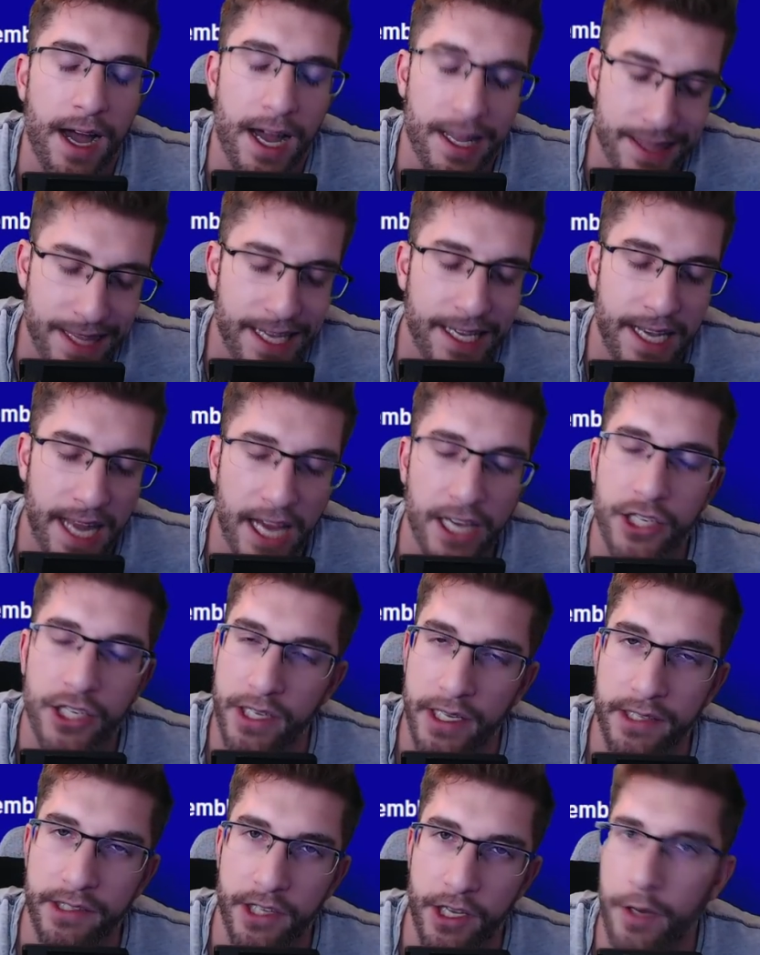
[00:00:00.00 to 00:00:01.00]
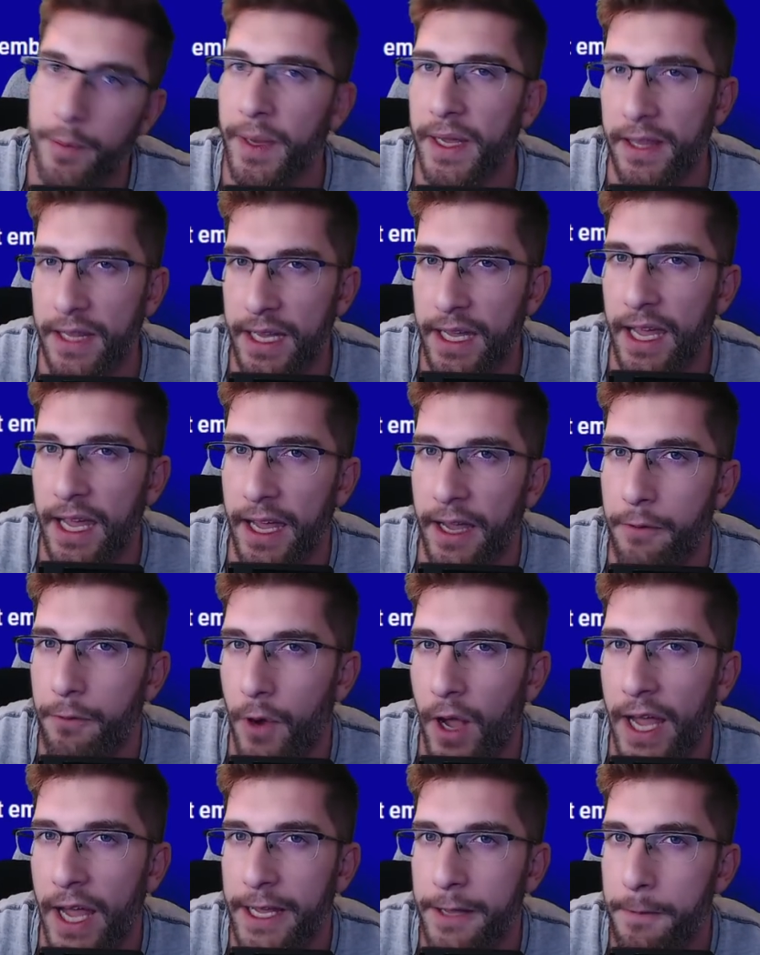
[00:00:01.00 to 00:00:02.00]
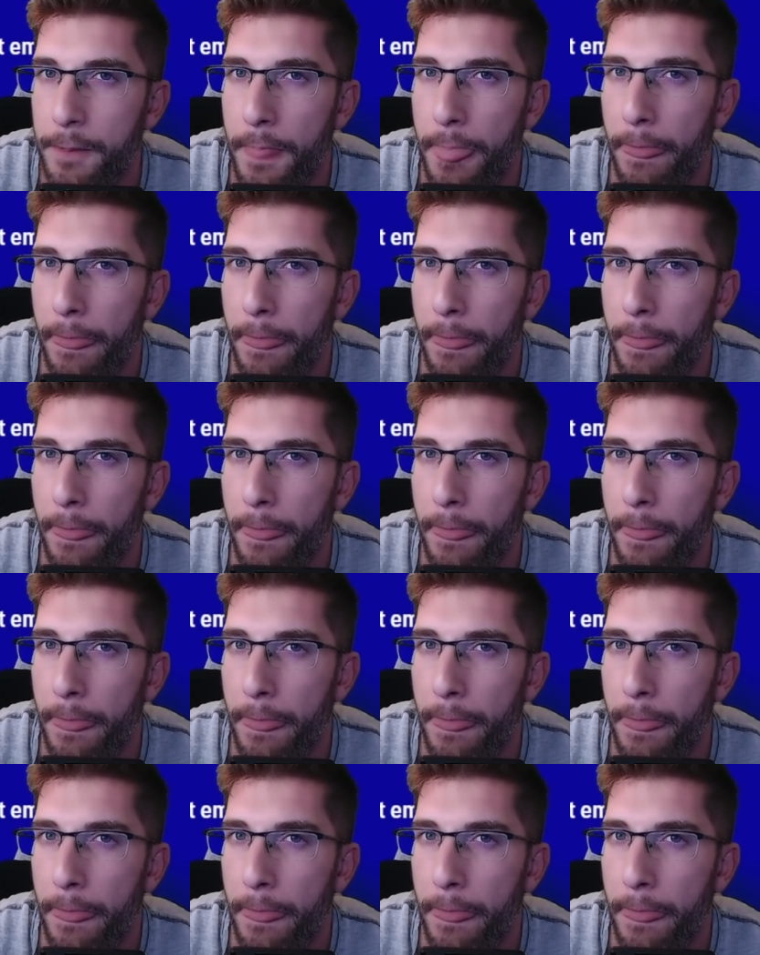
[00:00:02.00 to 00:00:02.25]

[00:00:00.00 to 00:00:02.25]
I think next year is going to be the year, right?